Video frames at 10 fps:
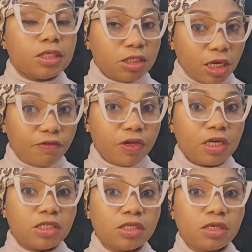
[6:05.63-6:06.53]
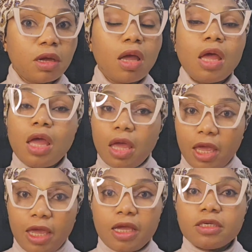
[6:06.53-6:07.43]
David,
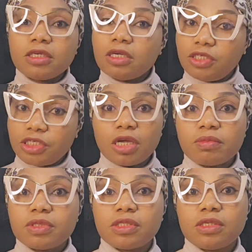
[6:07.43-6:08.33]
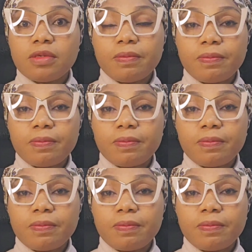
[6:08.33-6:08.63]
and James.